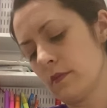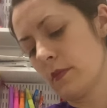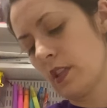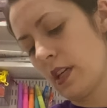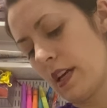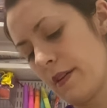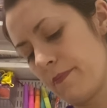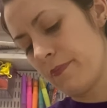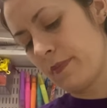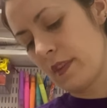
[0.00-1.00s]
Okay,
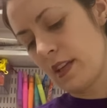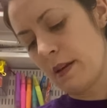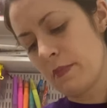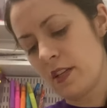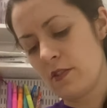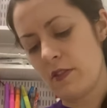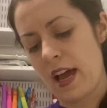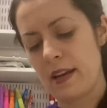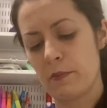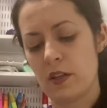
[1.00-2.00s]
and I'm gonna do
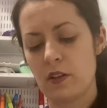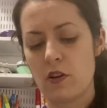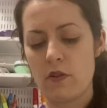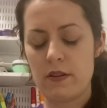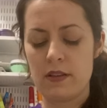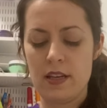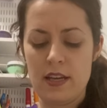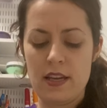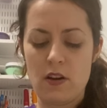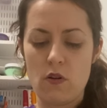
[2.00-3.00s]
that. I'm gonna go and
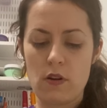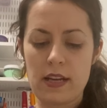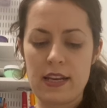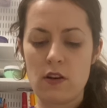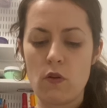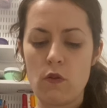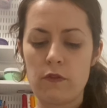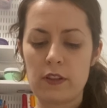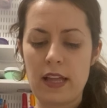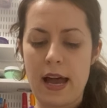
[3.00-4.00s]
kind of
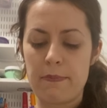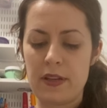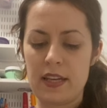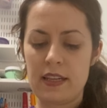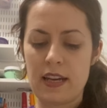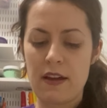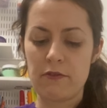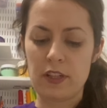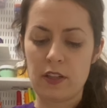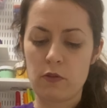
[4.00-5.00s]
overlap it at
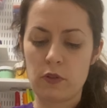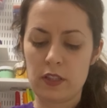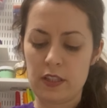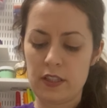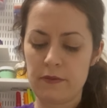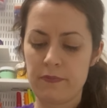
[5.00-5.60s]
every corner.